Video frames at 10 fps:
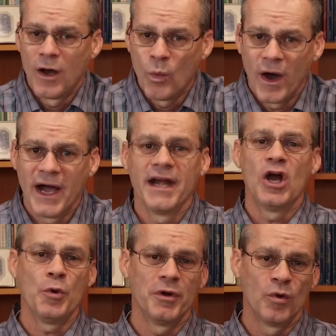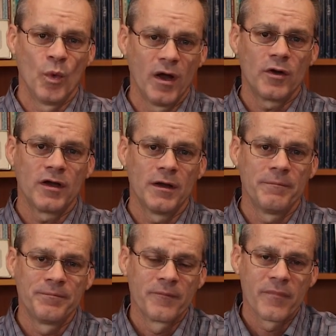a wide open
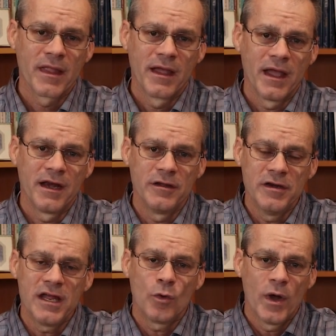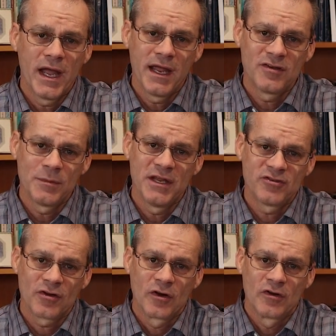welcome, and a unique way to be
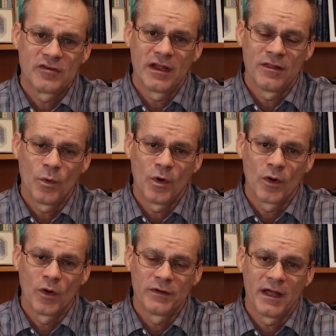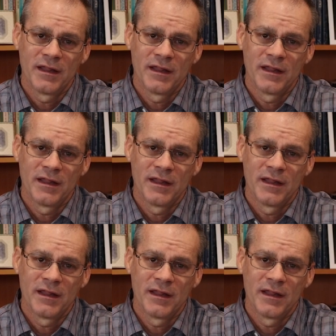church in the world,